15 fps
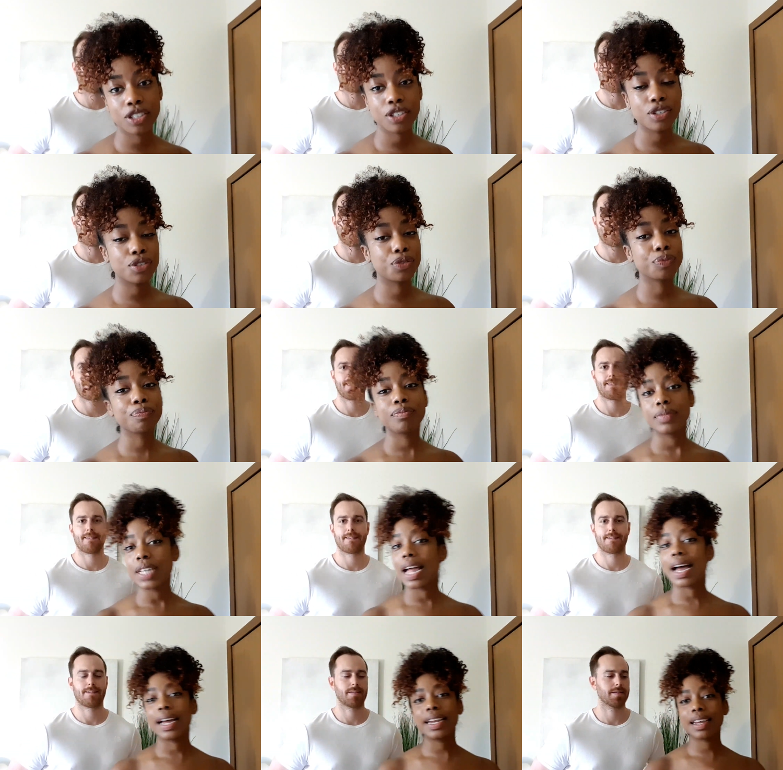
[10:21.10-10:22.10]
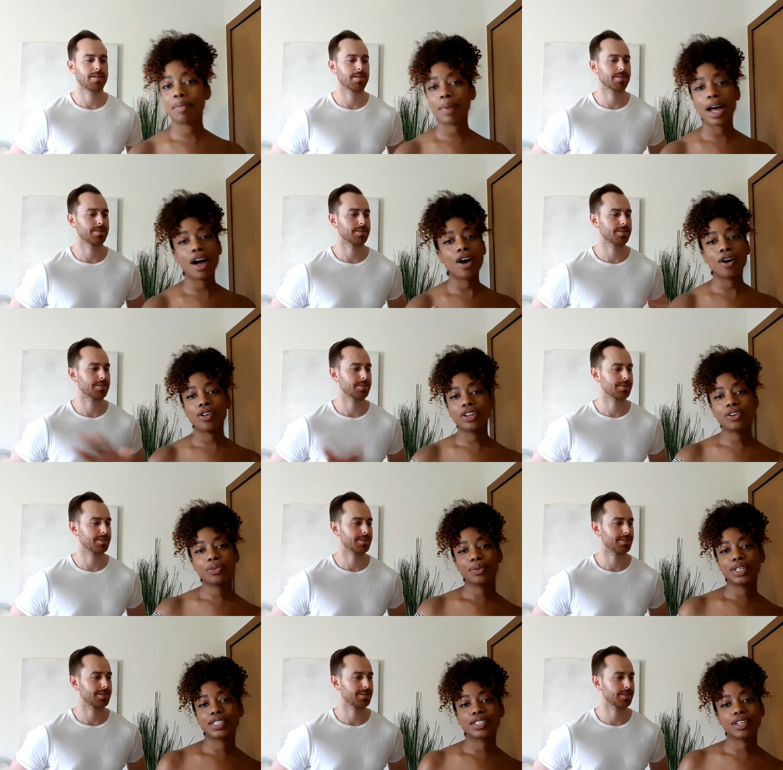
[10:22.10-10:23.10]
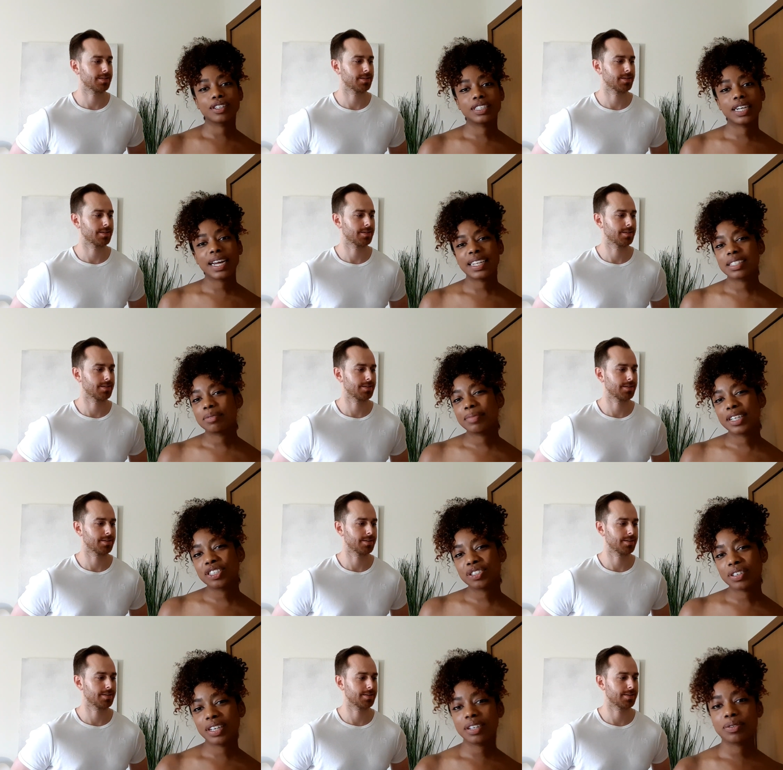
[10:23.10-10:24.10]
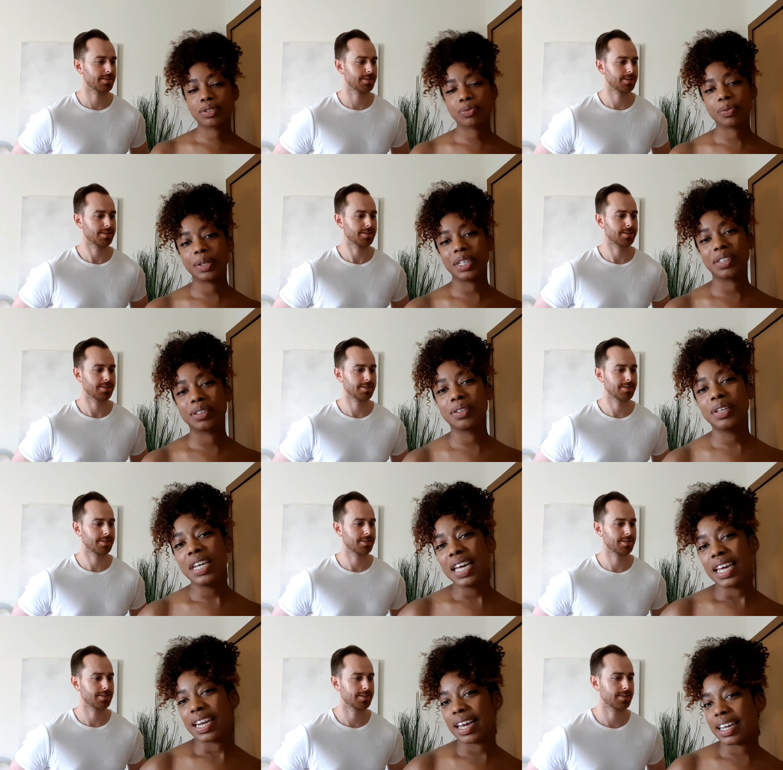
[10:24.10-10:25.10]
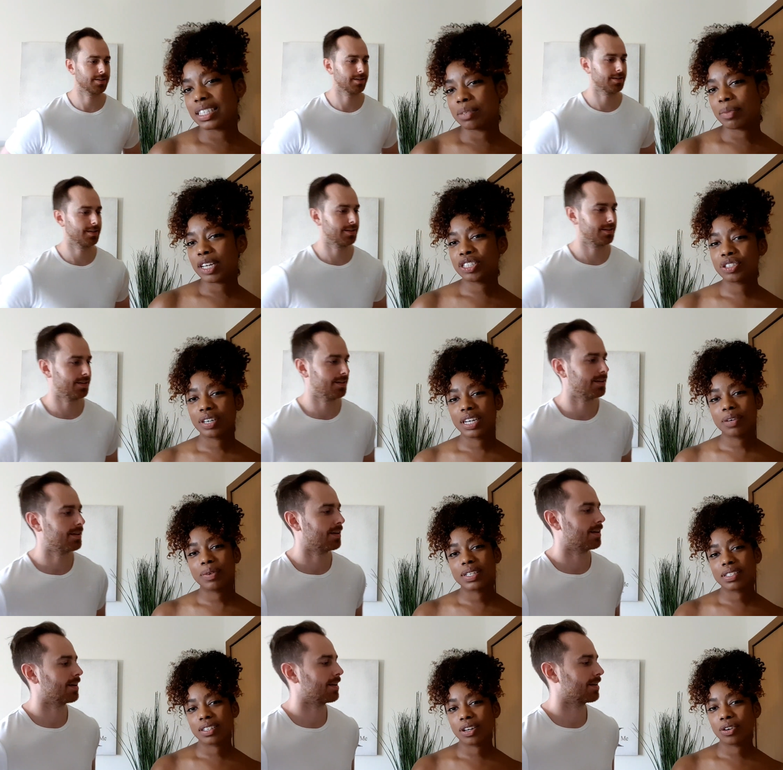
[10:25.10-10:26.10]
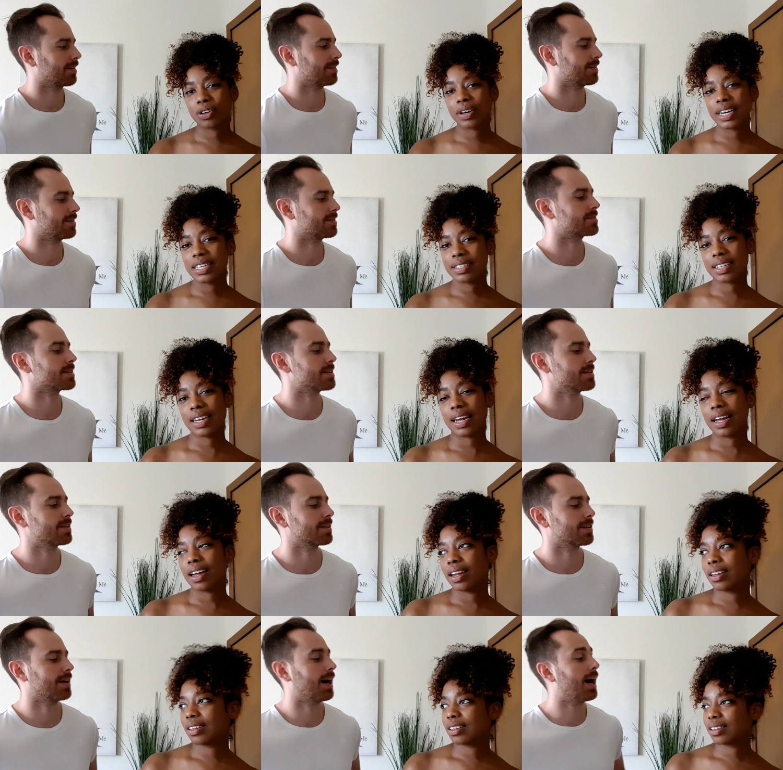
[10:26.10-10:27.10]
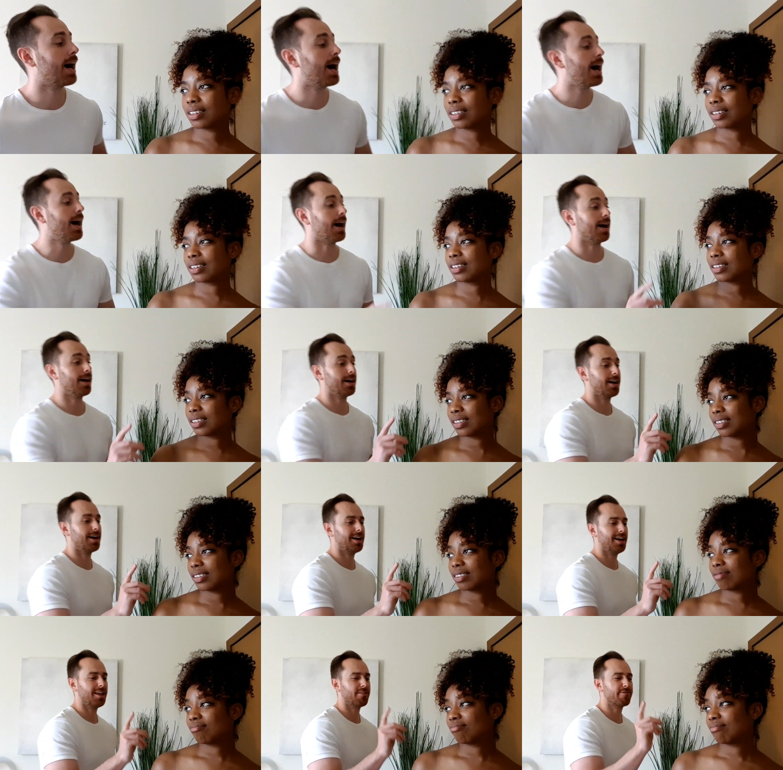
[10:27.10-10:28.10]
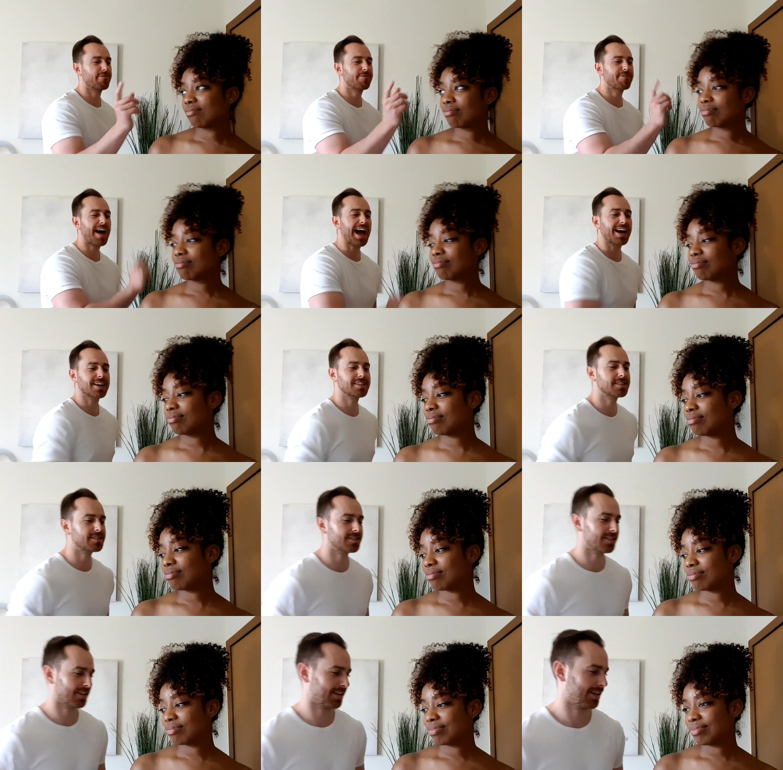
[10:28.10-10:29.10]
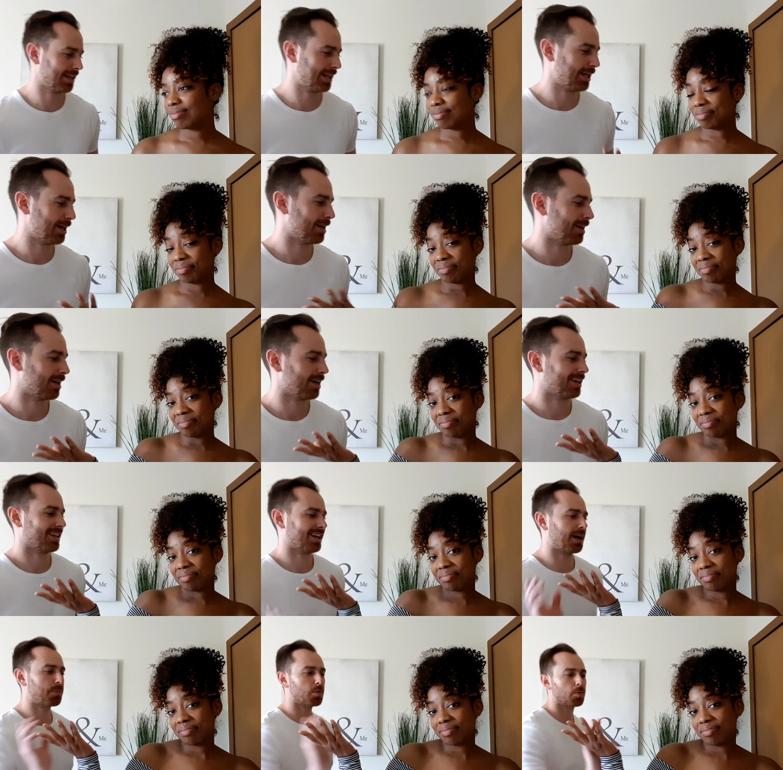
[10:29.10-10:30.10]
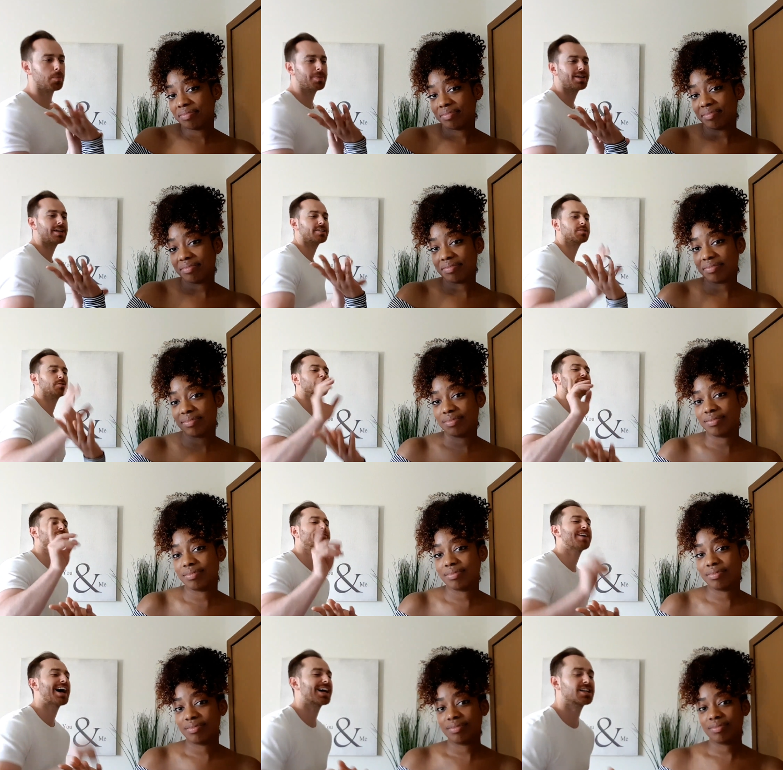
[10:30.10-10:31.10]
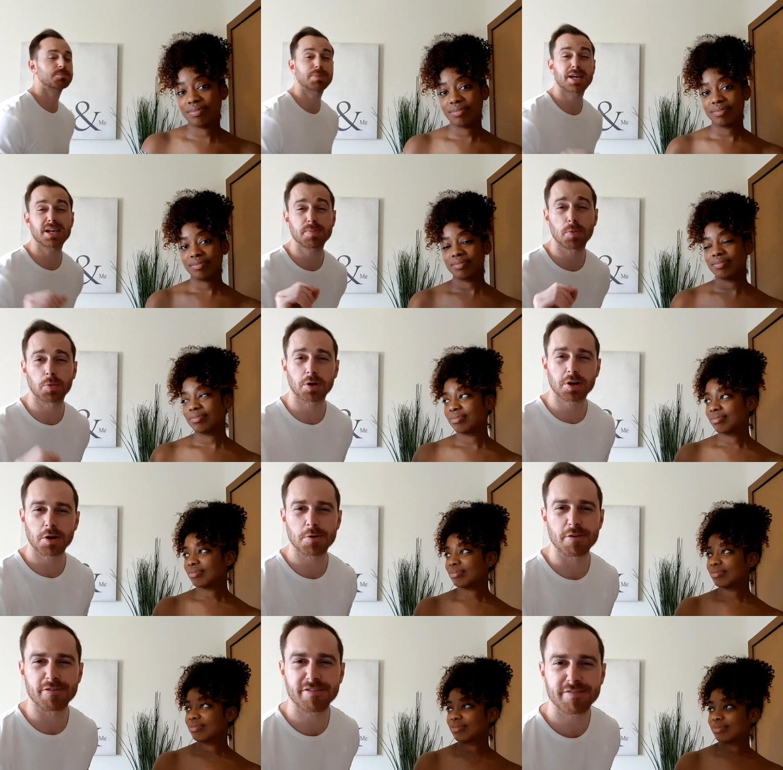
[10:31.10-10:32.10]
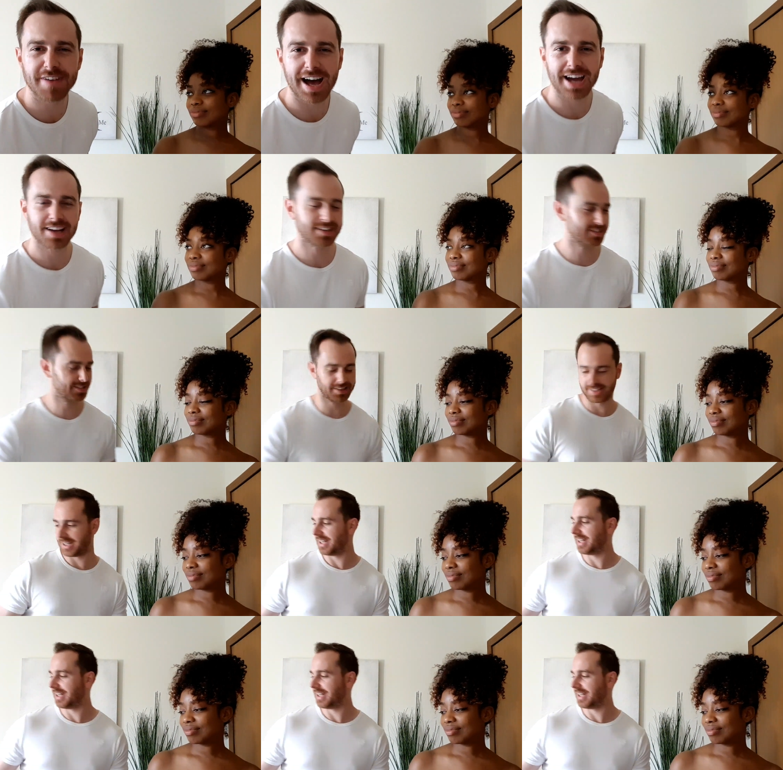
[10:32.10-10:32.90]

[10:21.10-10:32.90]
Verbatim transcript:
Speaker 1: too. I did my whole little research. I had to make sure he was real, and I had to make sure he wasn't no crazy See? guy.
Speaker 2: Ah facts. Couple more minutes on the facts. People want to know the facts.